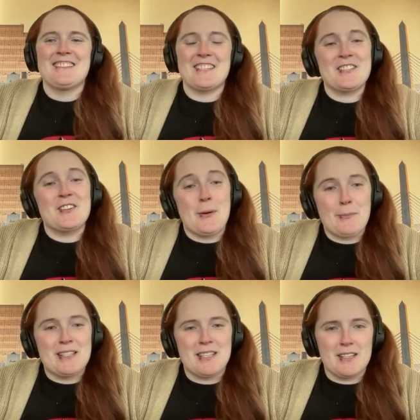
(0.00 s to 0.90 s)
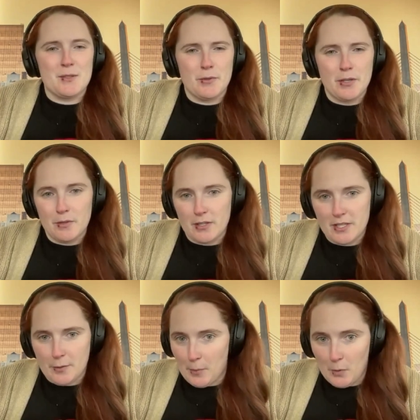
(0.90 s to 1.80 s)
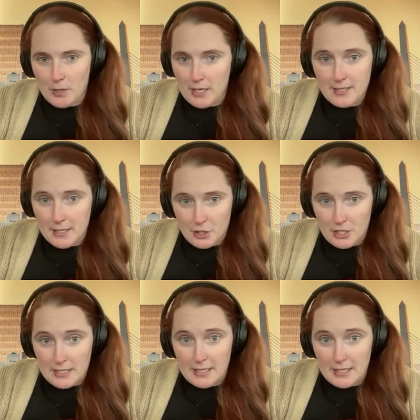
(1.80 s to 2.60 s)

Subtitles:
discrepancies when you look to report on session